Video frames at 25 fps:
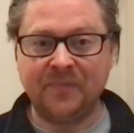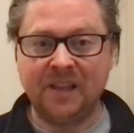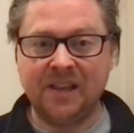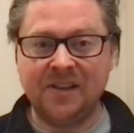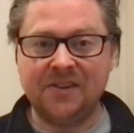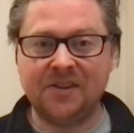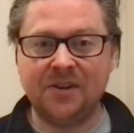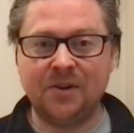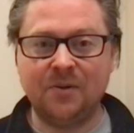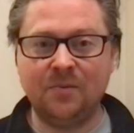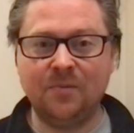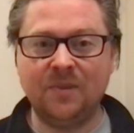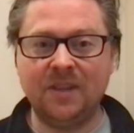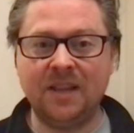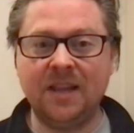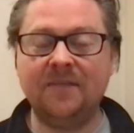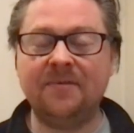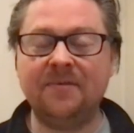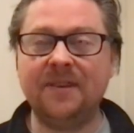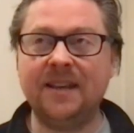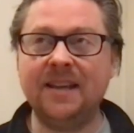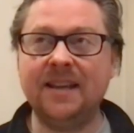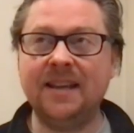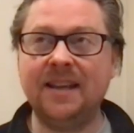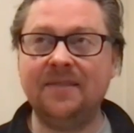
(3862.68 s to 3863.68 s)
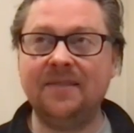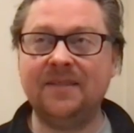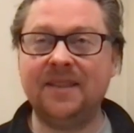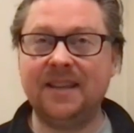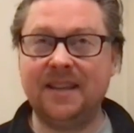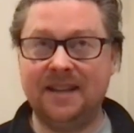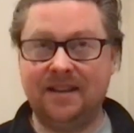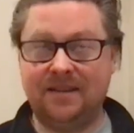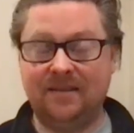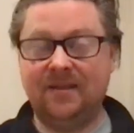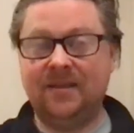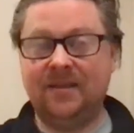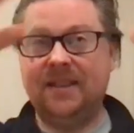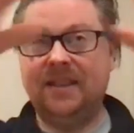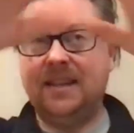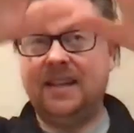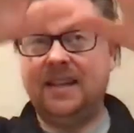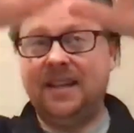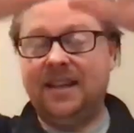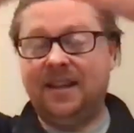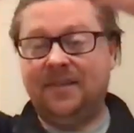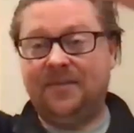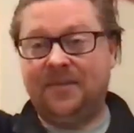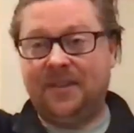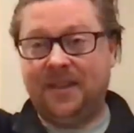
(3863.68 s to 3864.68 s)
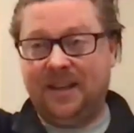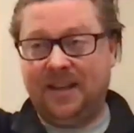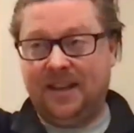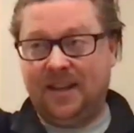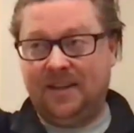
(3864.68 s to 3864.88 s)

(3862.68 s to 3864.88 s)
So if it, if the if the